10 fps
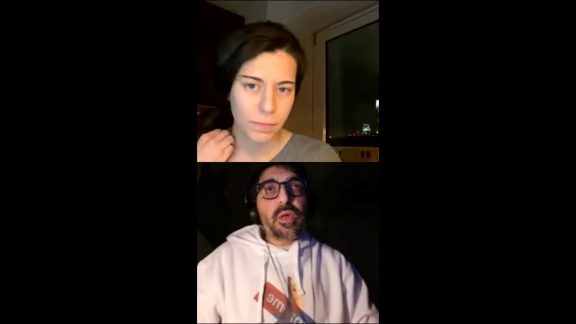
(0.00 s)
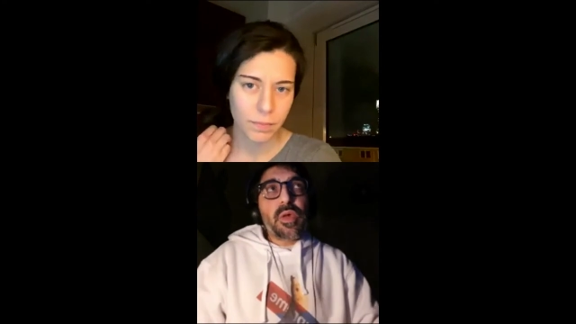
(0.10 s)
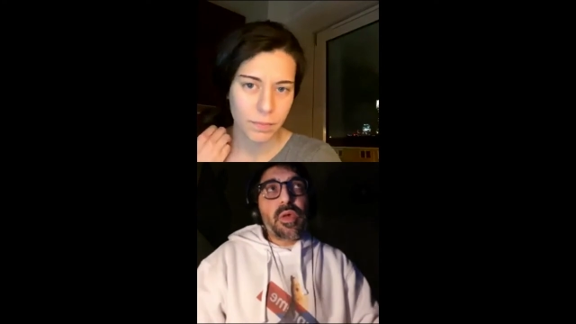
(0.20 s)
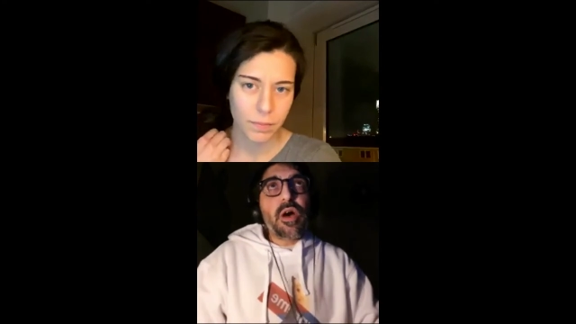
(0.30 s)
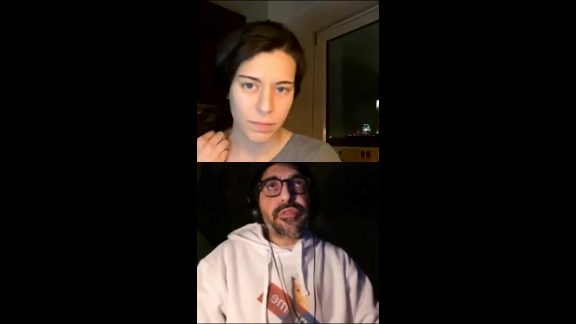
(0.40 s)

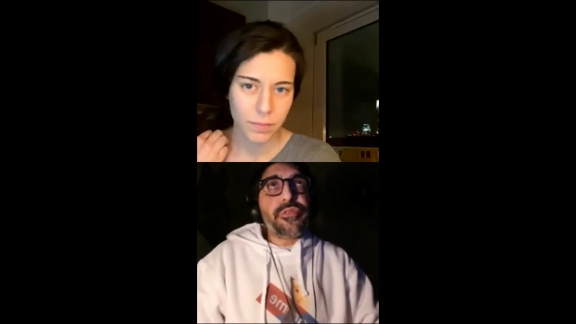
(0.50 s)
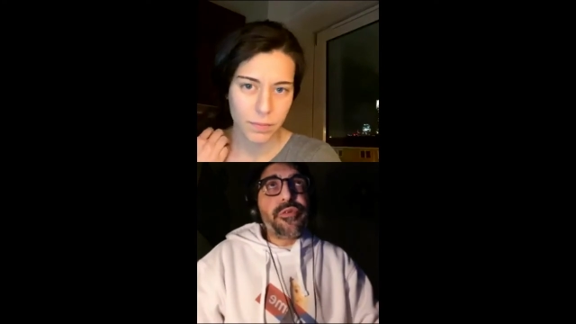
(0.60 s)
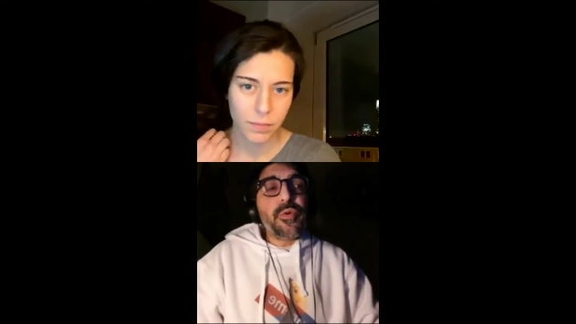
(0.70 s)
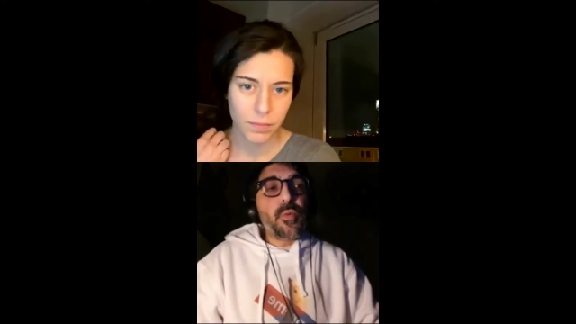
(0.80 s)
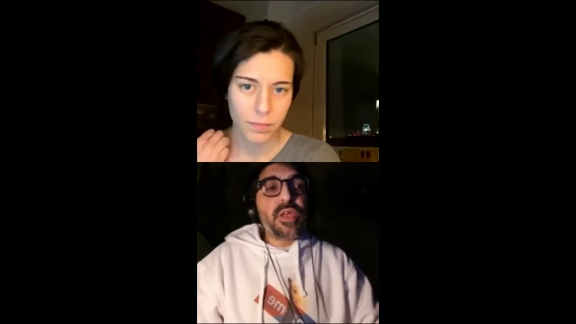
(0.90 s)
Speaker 1: we got to
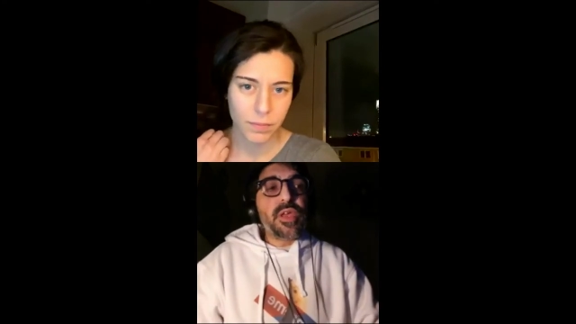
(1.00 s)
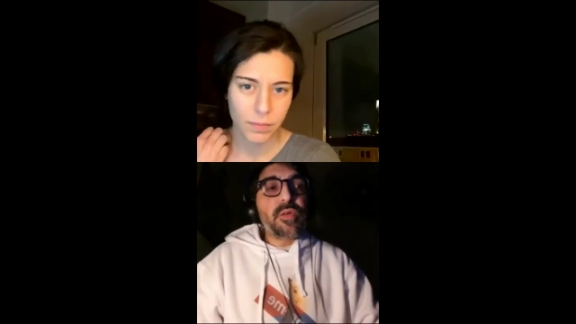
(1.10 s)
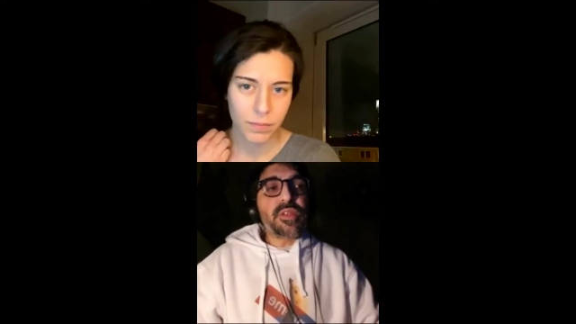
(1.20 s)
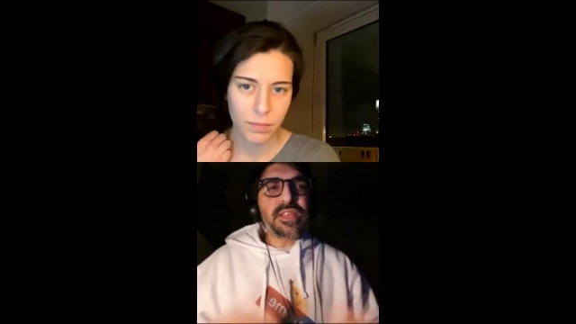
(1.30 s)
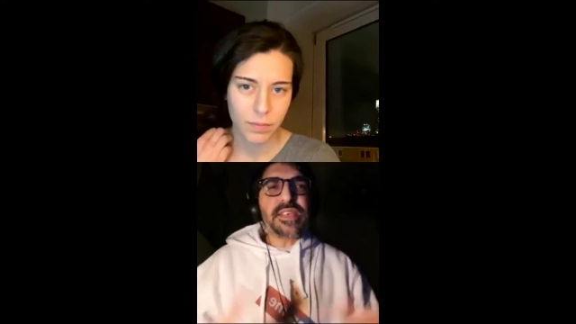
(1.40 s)
do.
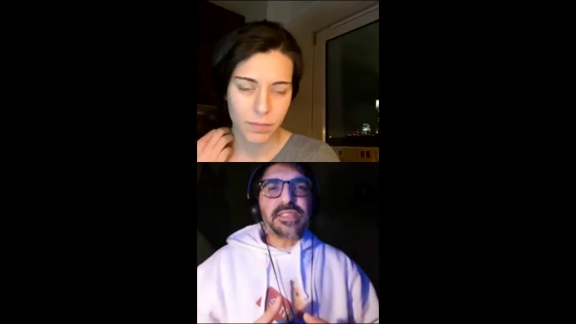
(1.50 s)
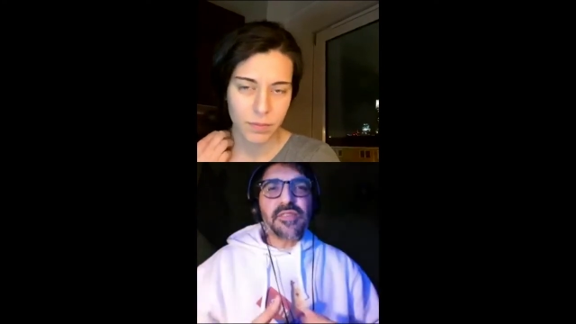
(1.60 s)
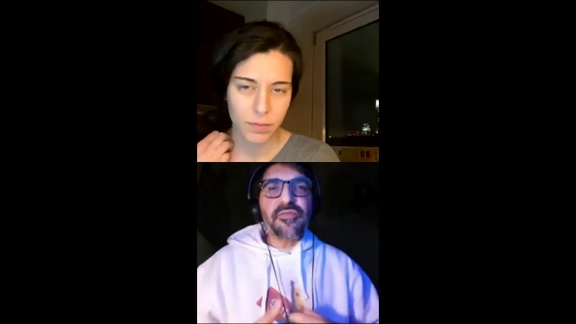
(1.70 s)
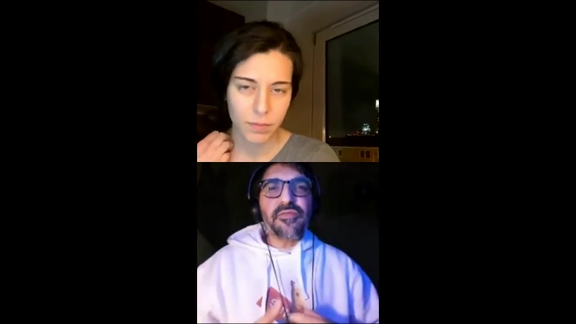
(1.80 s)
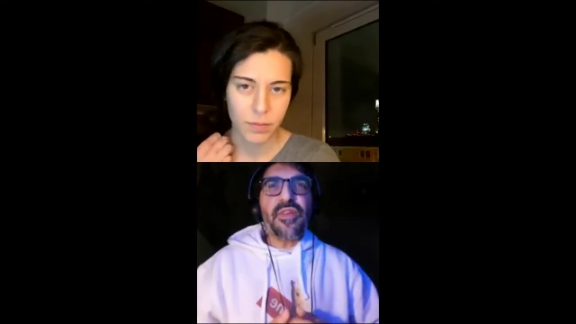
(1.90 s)
We it's, it's a
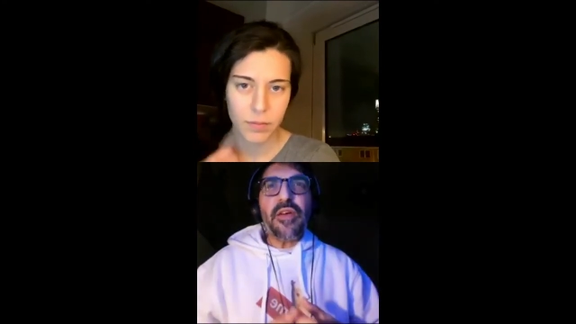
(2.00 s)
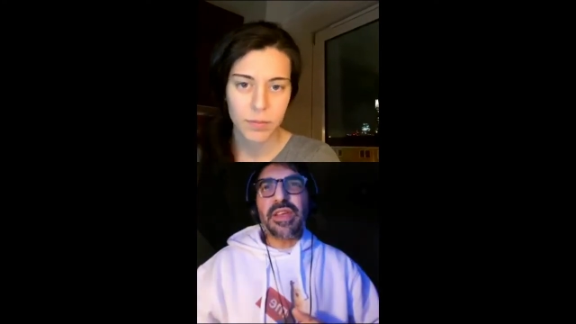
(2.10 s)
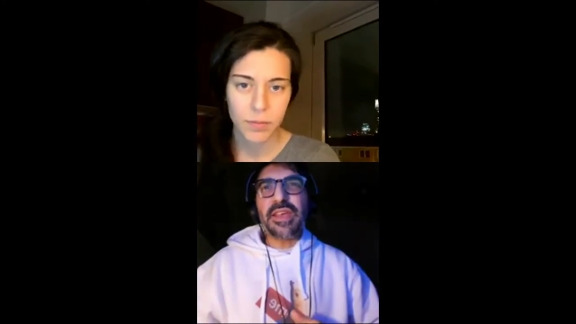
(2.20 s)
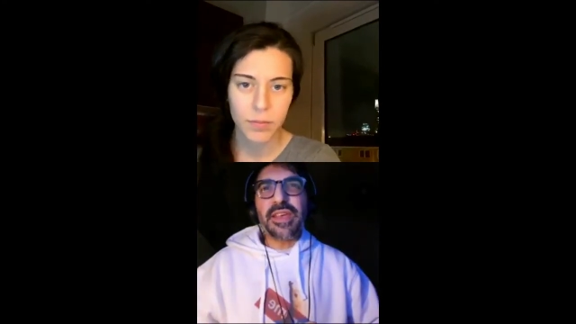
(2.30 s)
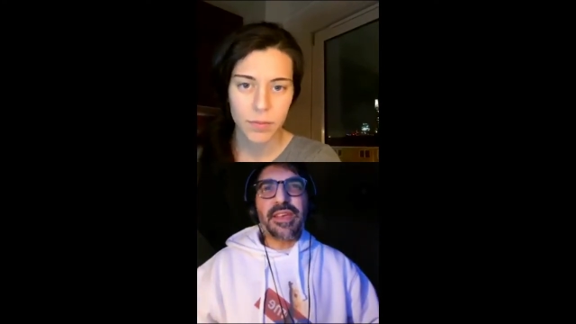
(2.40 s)

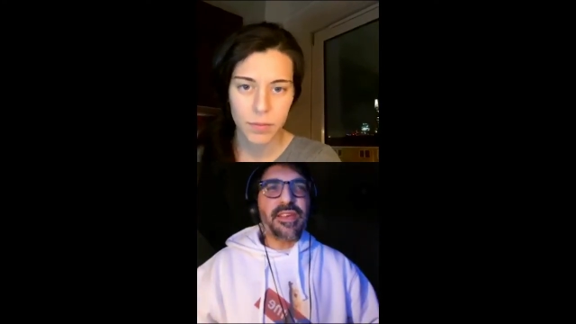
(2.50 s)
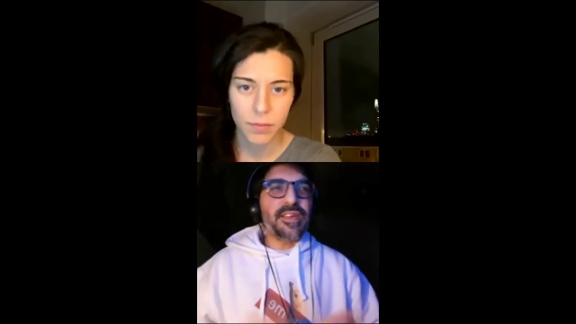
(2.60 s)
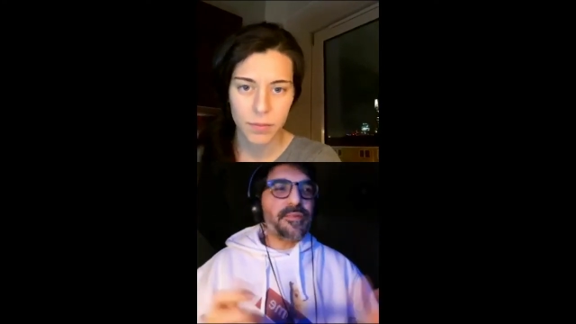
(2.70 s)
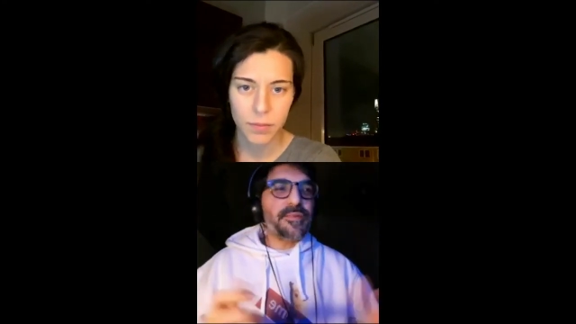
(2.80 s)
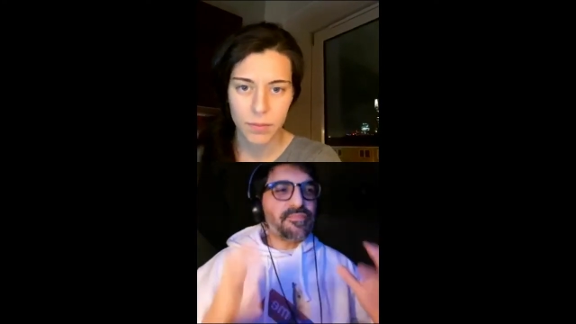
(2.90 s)

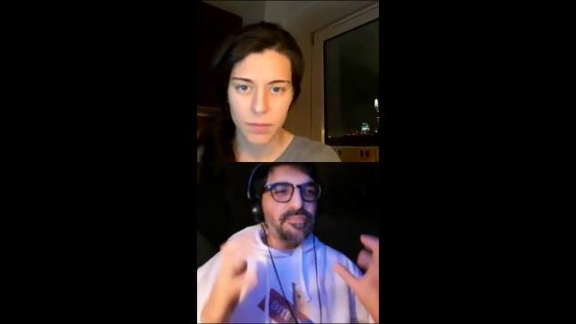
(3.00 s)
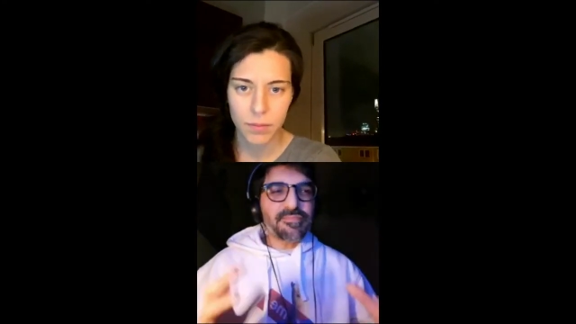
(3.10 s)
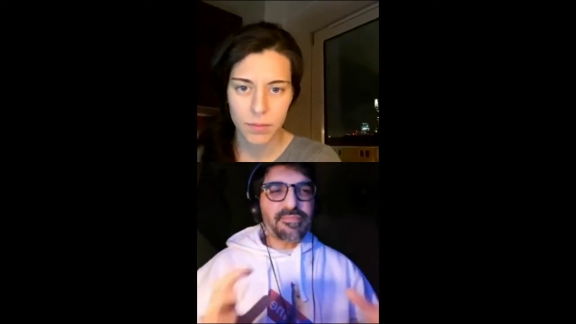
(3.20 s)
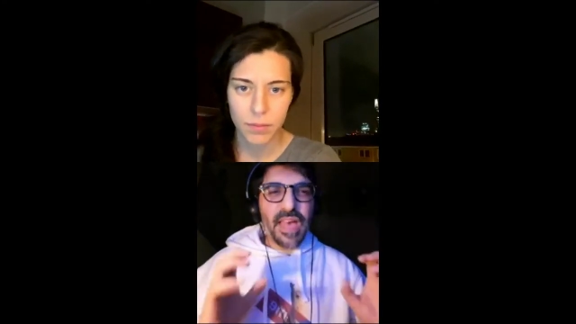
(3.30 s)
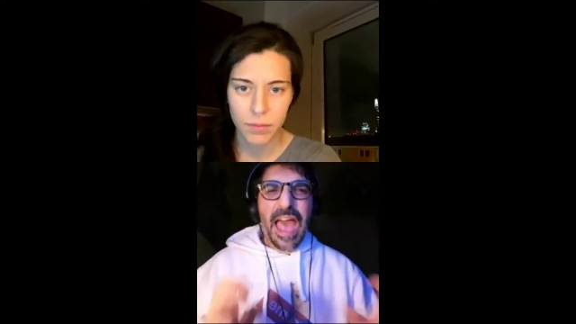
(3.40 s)
very
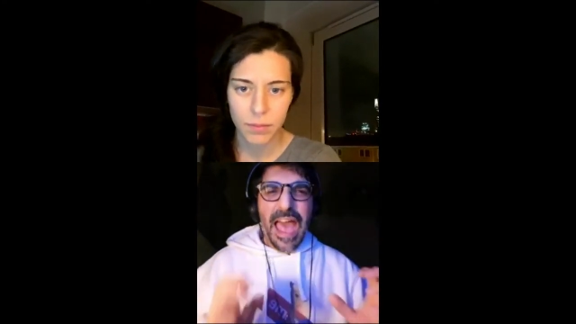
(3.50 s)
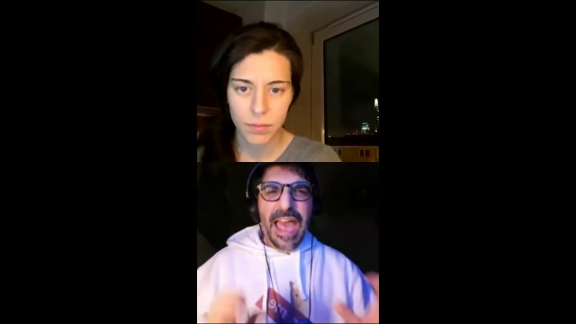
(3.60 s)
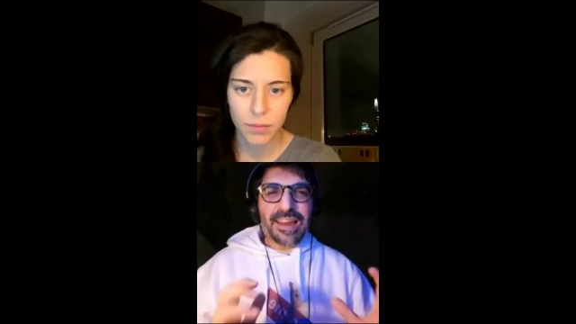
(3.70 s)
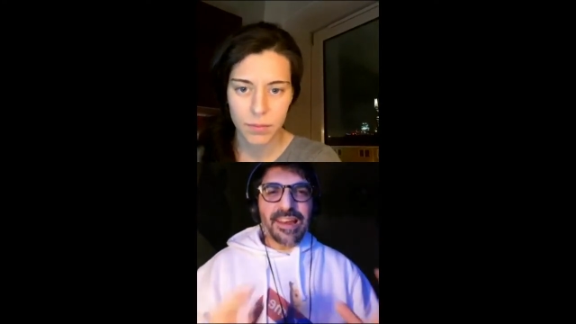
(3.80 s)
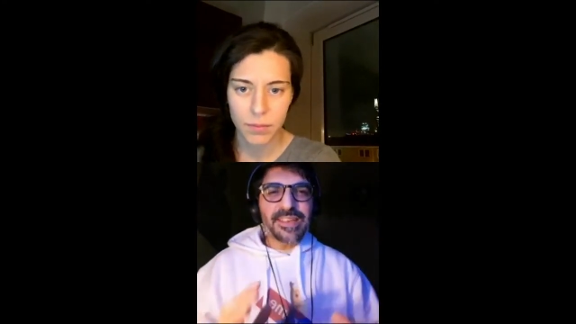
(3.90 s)

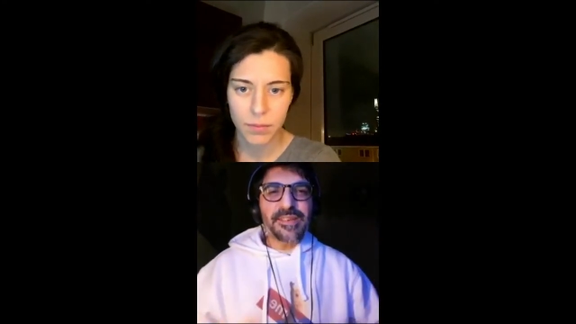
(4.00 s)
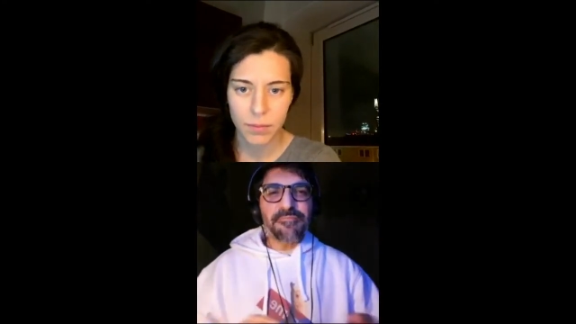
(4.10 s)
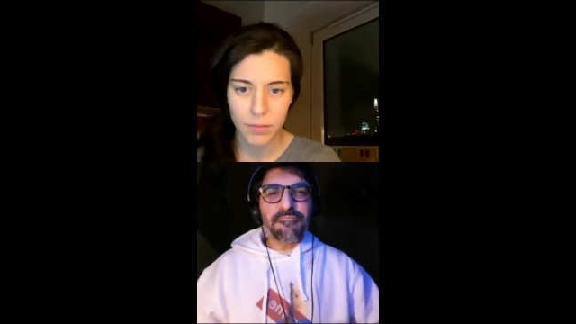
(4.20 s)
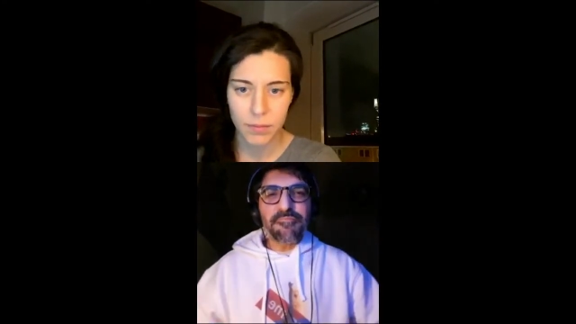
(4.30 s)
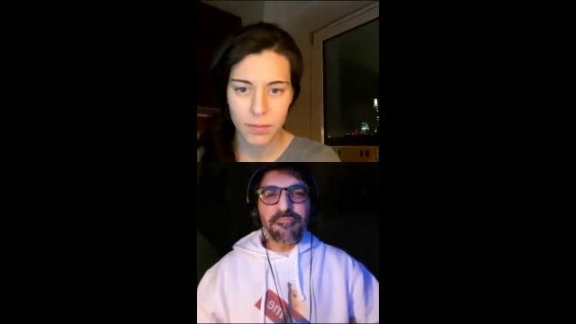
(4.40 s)

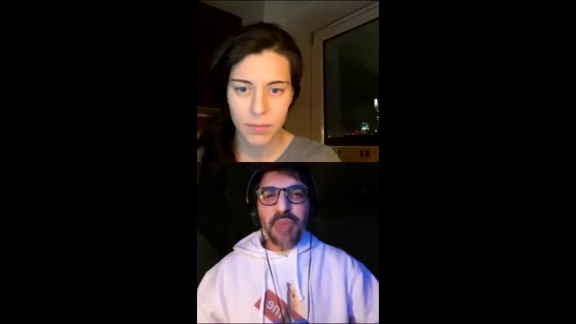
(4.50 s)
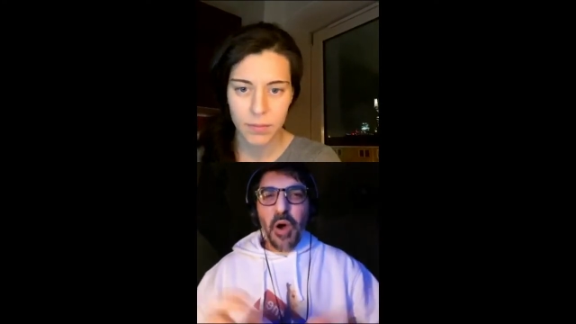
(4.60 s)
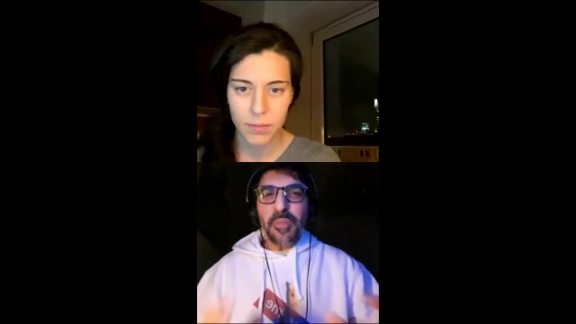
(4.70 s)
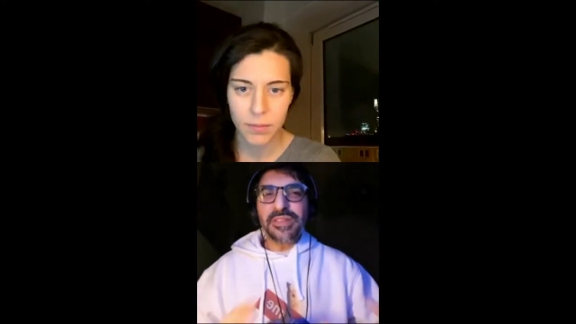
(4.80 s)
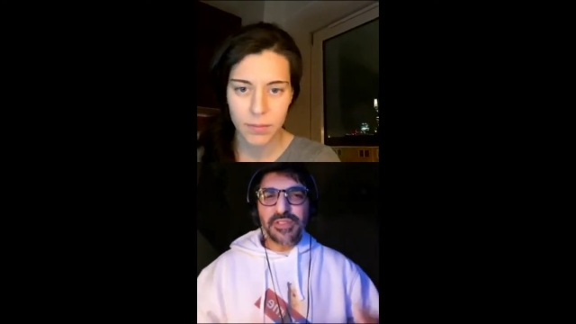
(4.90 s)
ugly
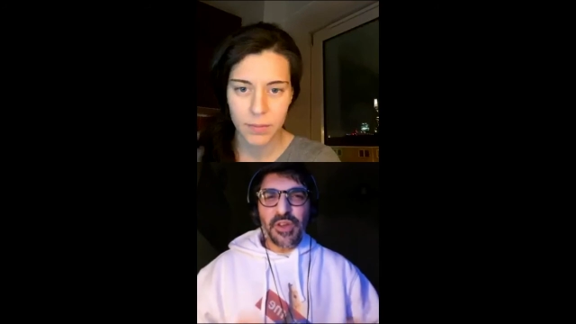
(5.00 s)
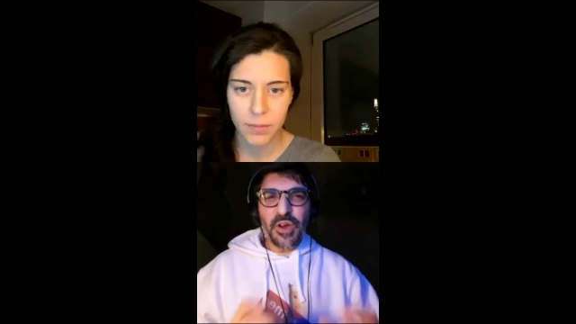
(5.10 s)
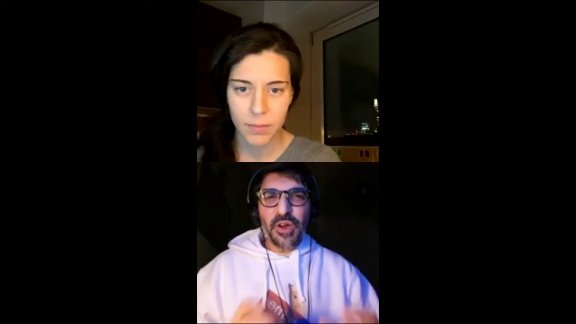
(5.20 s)
moment, you know.